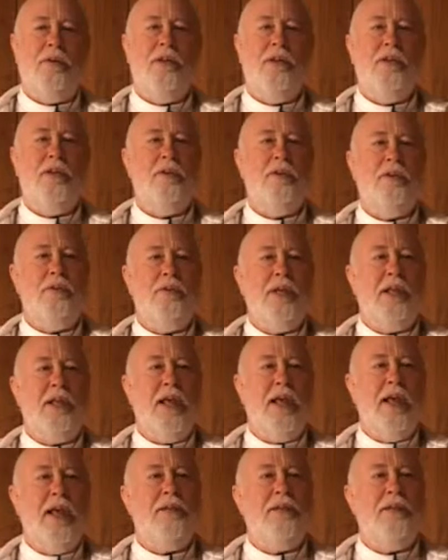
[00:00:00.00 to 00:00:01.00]
We
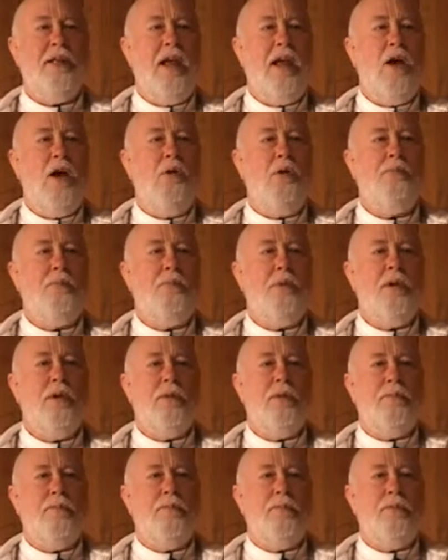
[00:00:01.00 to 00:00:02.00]
can't help
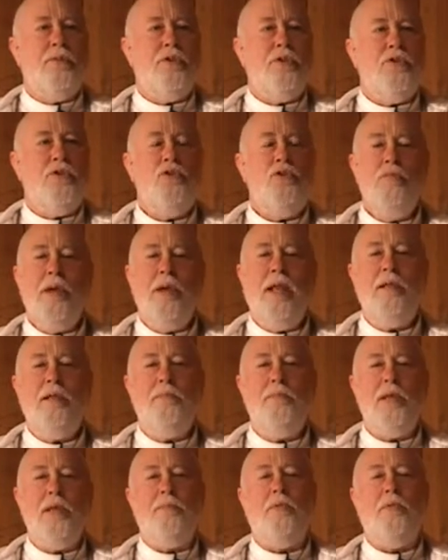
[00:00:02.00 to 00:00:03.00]
too
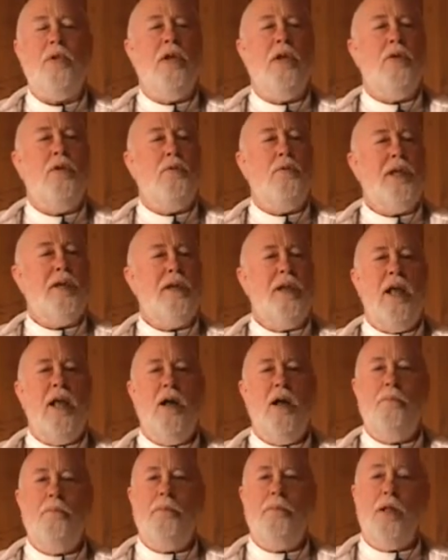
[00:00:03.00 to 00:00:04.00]
many people. We could
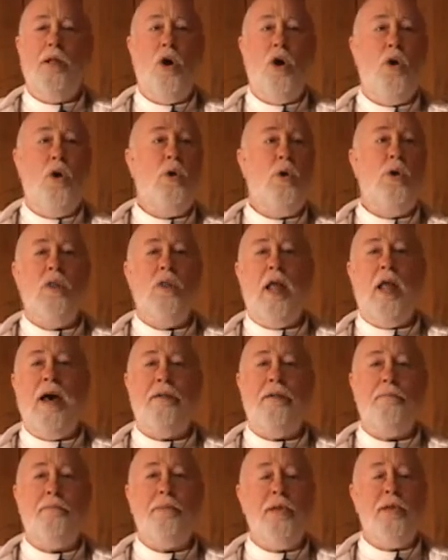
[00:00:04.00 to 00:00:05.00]
help a whole
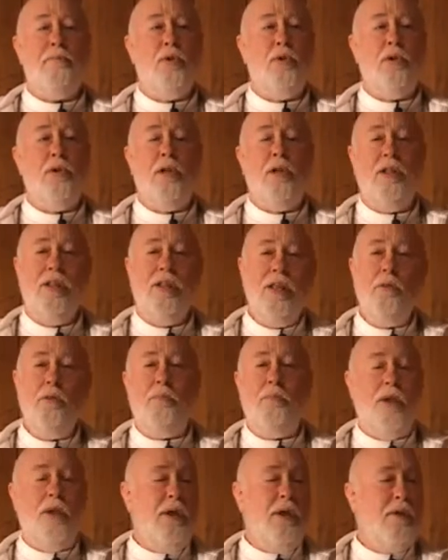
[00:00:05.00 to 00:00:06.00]
lot of people a
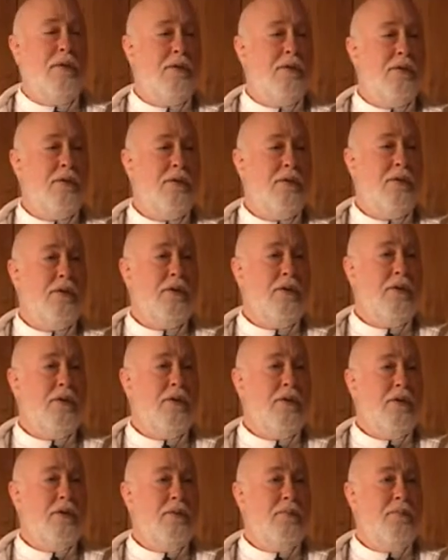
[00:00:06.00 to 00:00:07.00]
little bit,
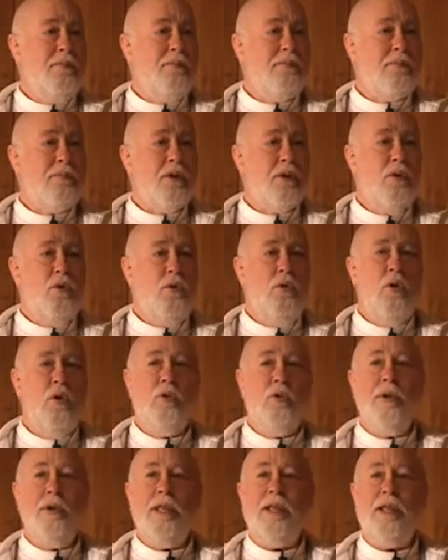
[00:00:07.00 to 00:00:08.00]

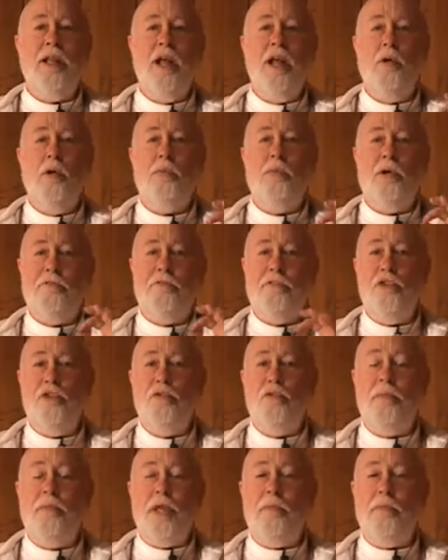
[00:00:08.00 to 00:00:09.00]
or we can help a
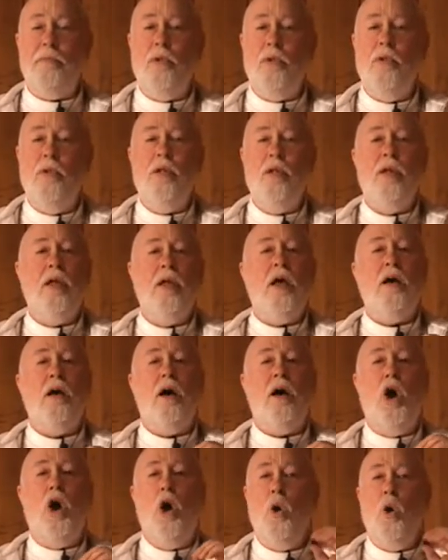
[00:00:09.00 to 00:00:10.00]
few people
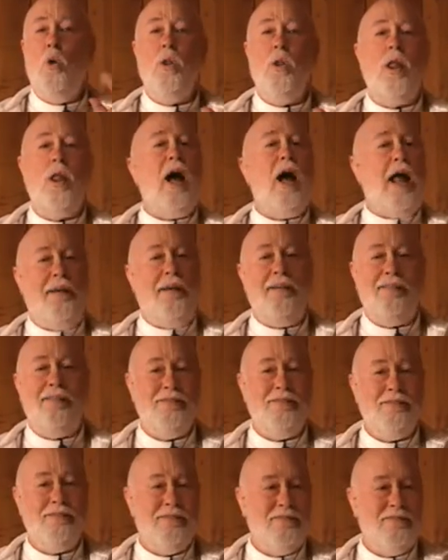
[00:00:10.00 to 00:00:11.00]
a whole lot.
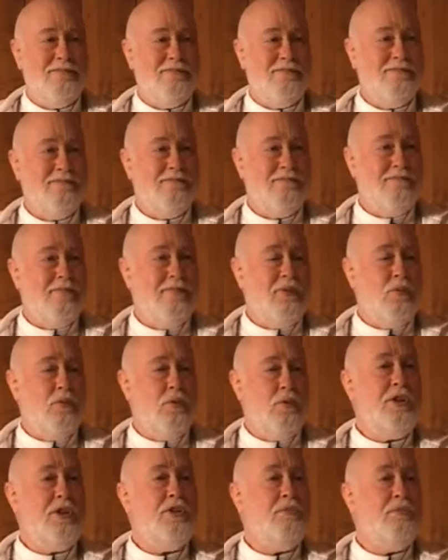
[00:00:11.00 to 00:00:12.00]

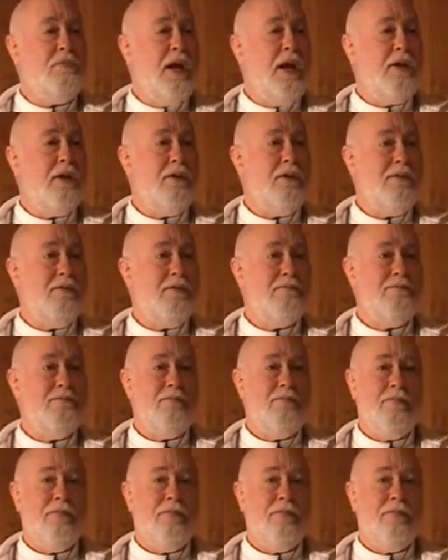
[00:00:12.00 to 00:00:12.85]
Which is better?